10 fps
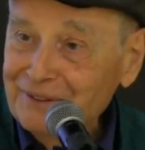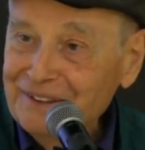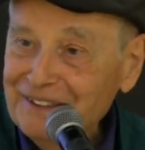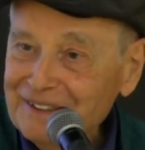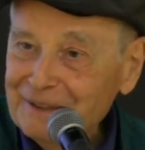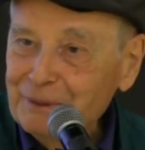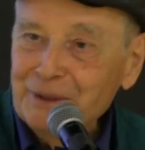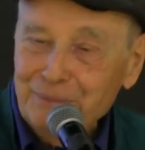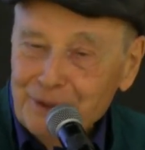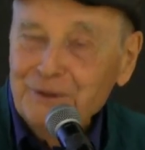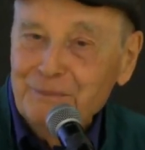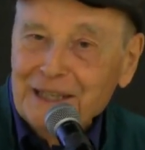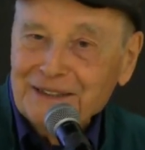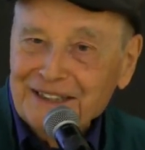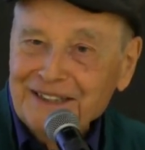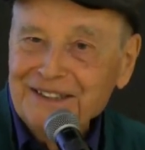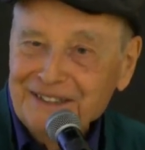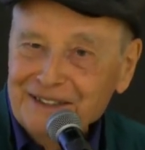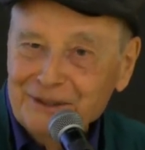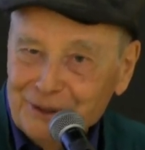You put the bones back together
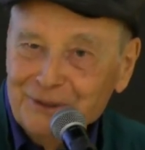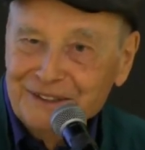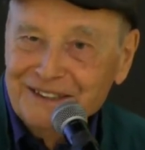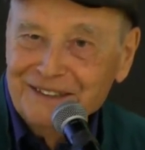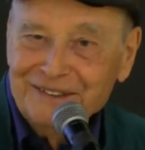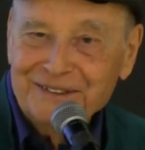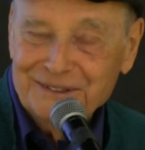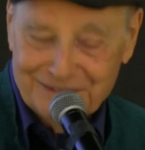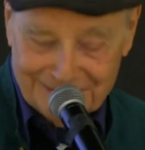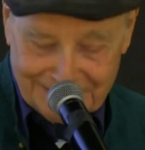and they'll grow together.